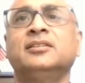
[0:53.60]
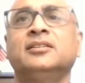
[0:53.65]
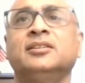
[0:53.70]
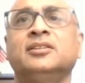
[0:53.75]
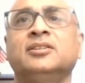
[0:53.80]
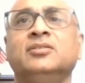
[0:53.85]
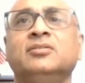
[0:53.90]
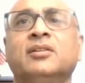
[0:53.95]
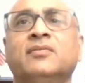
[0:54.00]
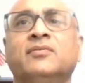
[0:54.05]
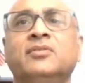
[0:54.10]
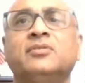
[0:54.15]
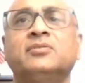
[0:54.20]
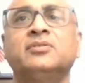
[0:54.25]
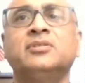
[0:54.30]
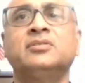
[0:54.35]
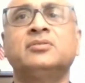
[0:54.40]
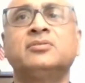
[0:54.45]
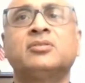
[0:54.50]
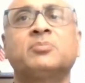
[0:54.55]
You have looked
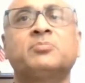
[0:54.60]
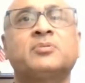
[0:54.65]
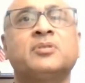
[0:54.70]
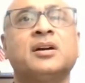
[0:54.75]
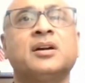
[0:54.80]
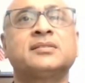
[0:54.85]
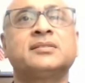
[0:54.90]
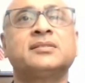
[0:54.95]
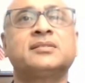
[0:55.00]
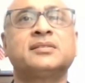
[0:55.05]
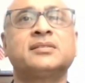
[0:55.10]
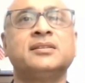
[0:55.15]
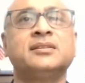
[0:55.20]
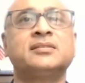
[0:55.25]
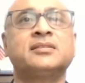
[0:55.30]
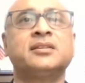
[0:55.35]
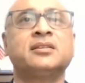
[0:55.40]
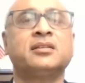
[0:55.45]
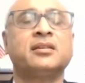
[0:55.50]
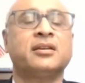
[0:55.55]
into your processes
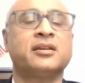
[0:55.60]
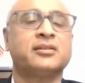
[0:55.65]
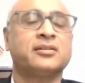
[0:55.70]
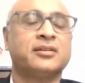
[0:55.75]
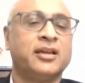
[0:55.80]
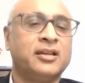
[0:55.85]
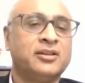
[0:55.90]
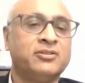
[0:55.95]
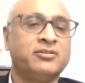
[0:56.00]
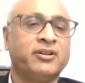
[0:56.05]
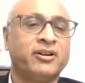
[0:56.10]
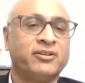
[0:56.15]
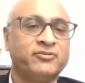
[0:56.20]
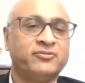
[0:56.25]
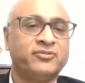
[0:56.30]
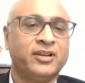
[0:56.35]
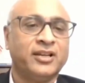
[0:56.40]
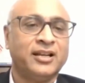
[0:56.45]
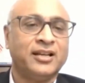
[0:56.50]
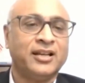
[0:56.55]
and you have
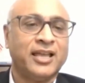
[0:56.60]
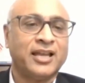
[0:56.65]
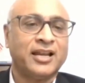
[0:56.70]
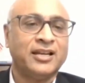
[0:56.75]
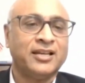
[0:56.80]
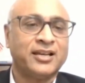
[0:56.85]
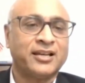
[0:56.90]
very likely